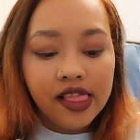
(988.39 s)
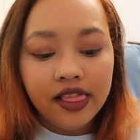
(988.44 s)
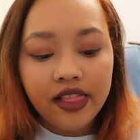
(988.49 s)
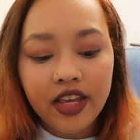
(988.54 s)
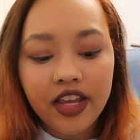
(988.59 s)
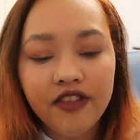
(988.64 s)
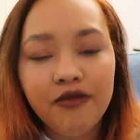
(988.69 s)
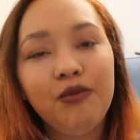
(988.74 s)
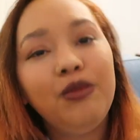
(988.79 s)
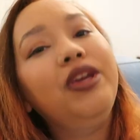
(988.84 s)

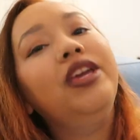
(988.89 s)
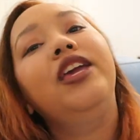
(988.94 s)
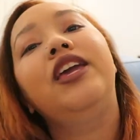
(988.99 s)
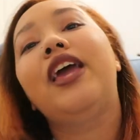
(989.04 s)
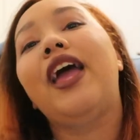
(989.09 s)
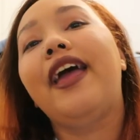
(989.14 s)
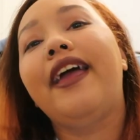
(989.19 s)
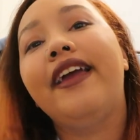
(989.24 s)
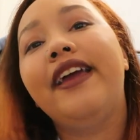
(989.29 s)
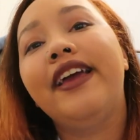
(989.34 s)
Leave
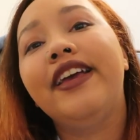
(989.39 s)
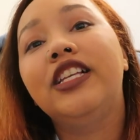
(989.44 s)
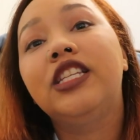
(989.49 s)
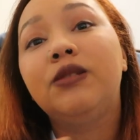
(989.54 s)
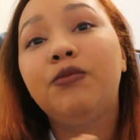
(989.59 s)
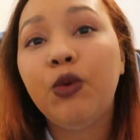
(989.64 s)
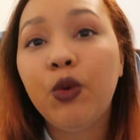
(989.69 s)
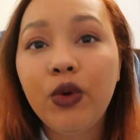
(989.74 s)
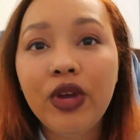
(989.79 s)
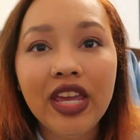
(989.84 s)
me a
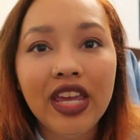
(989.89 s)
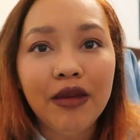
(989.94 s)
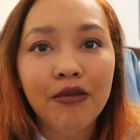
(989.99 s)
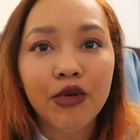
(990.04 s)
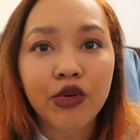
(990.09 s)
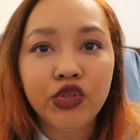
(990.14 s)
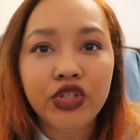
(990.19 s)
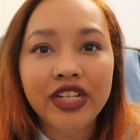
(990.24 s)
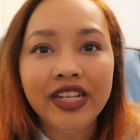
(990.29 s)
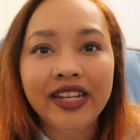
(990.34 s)
spooky
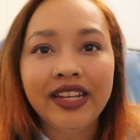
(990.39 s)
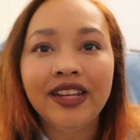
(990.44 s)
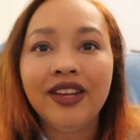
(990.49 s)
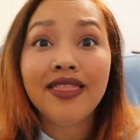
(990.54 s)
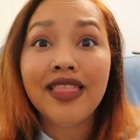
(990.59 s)
emoji.